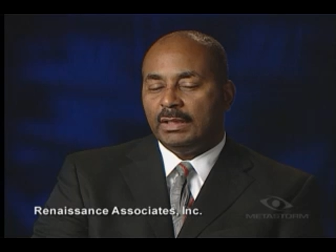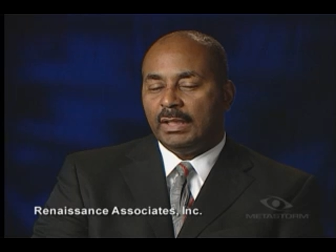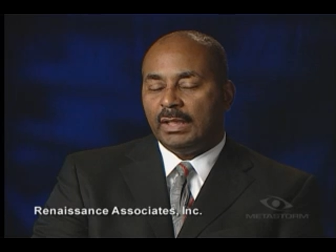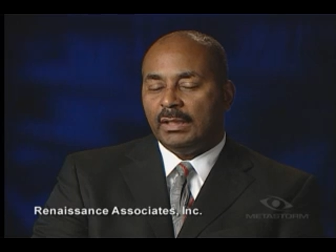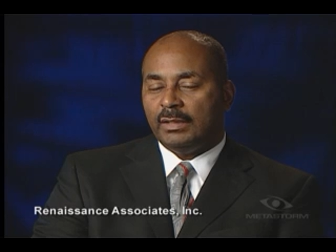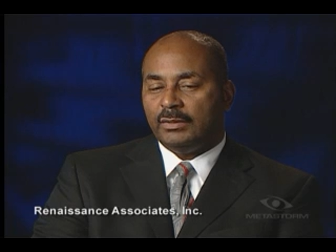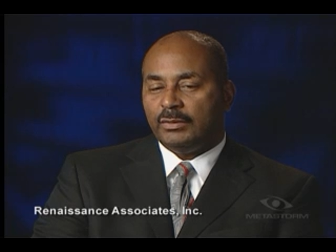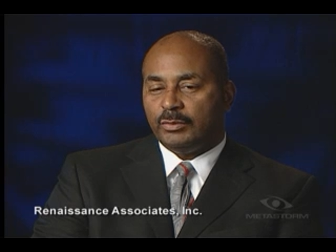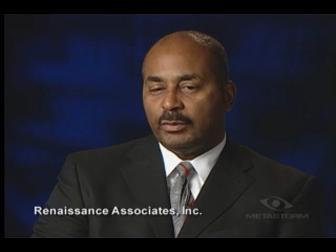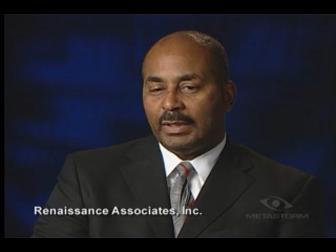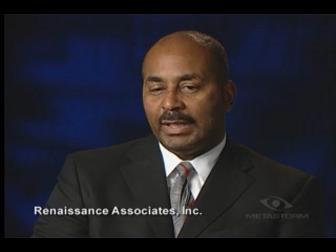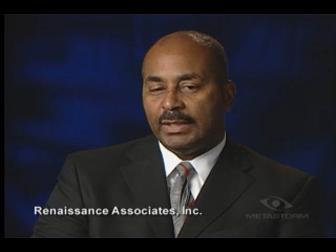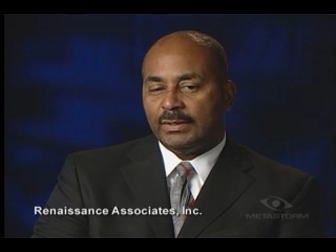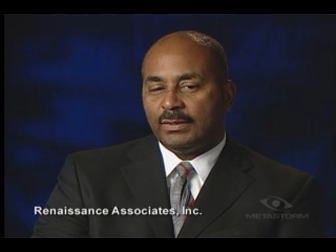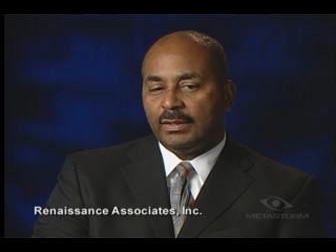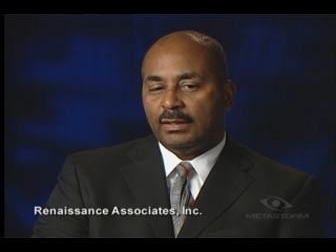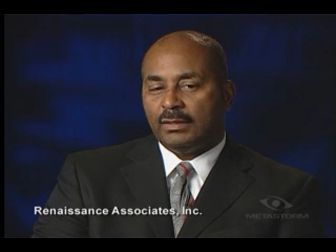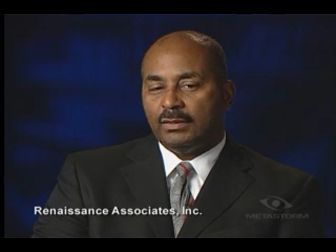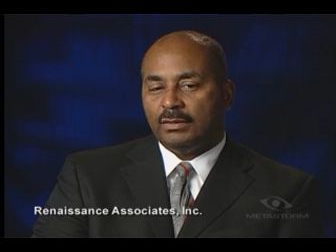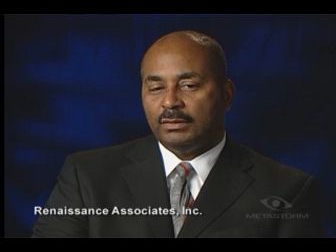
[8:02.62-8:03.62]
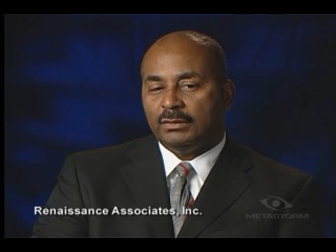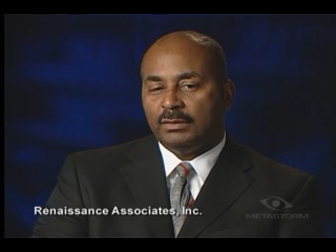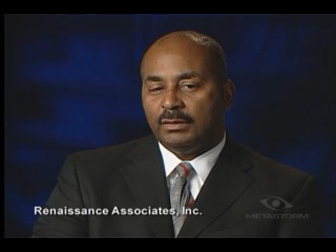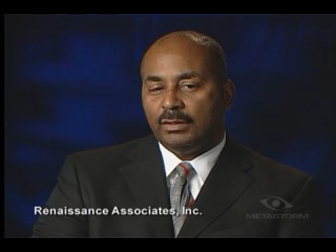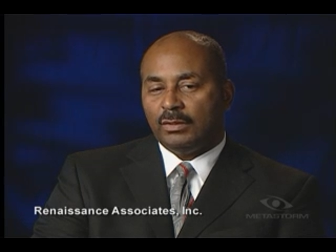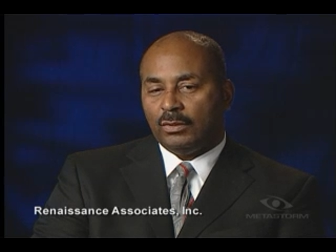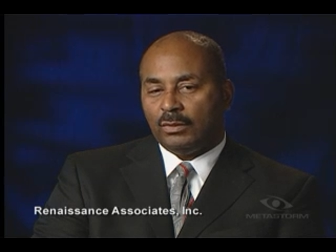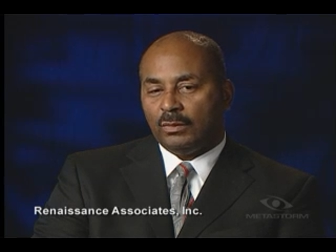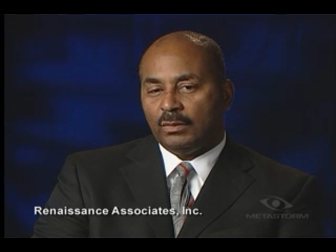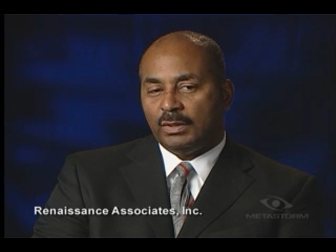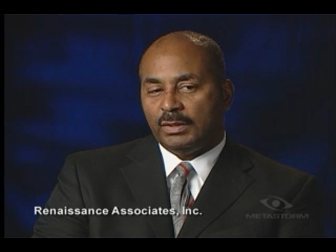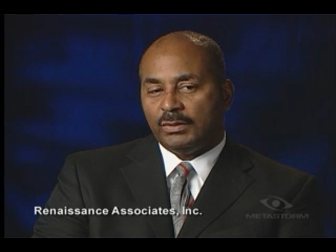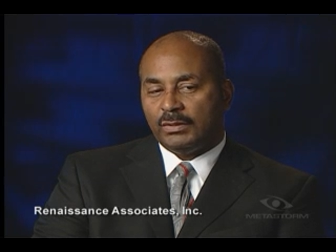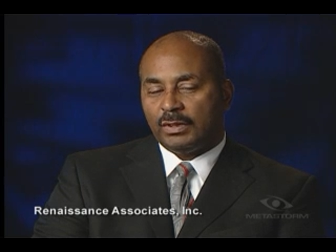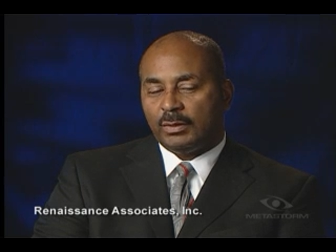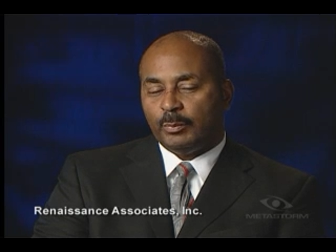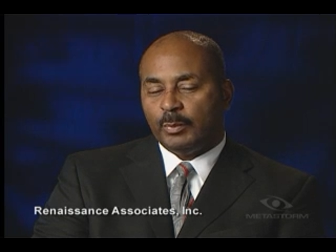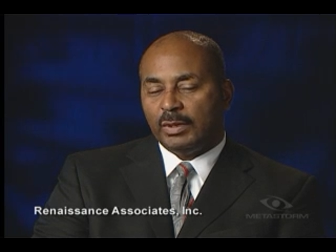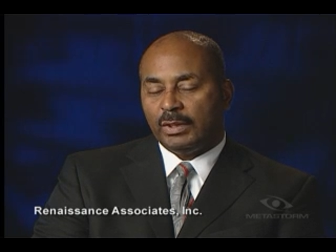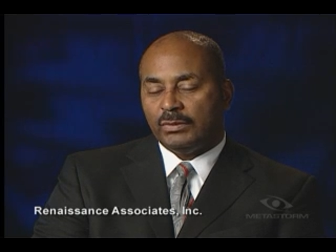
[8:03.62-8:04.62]
and addressing the
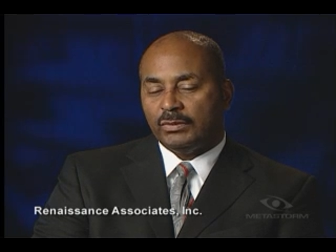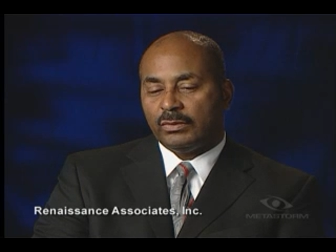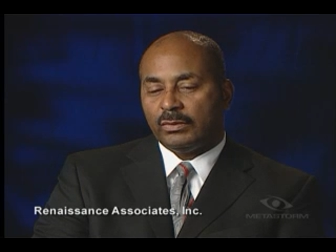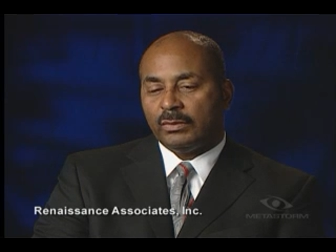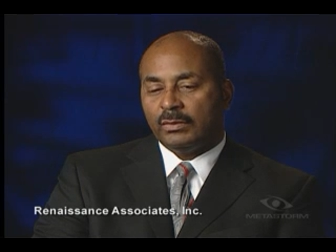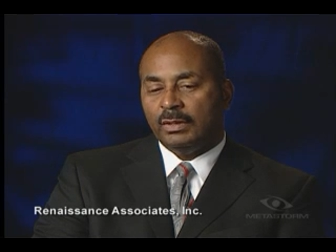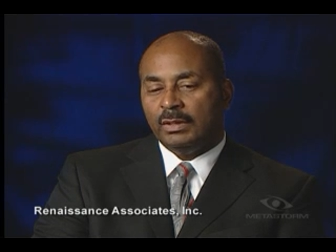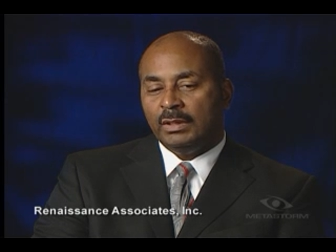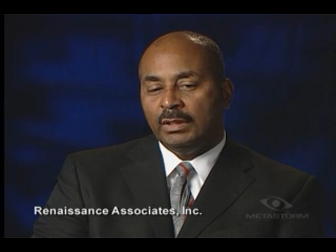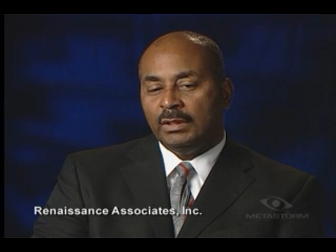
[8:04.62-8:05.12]
holistic picture,